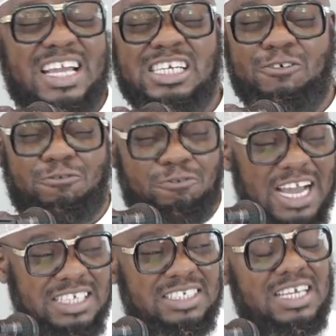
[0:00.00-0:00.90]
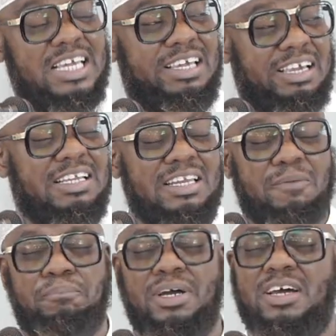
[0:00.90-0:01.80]
and they're fighting,
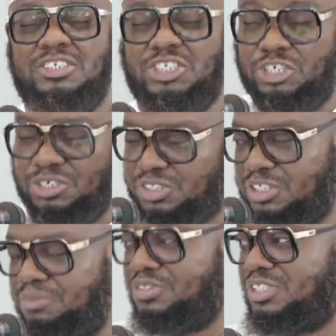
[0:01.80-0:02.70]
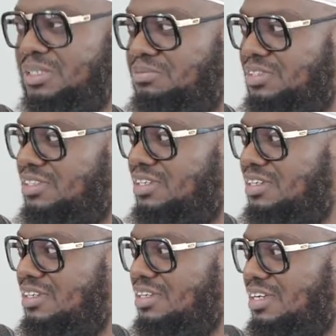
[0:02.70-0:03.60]
killing, persecuting the Muslims,
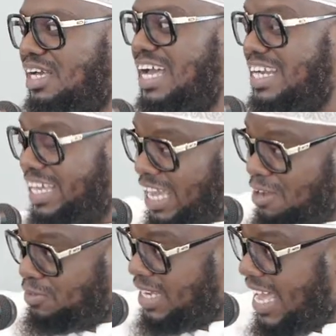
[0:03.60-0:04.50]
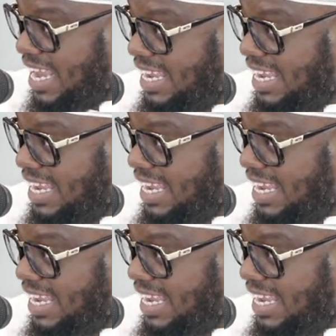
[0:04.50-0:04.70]
and it came from the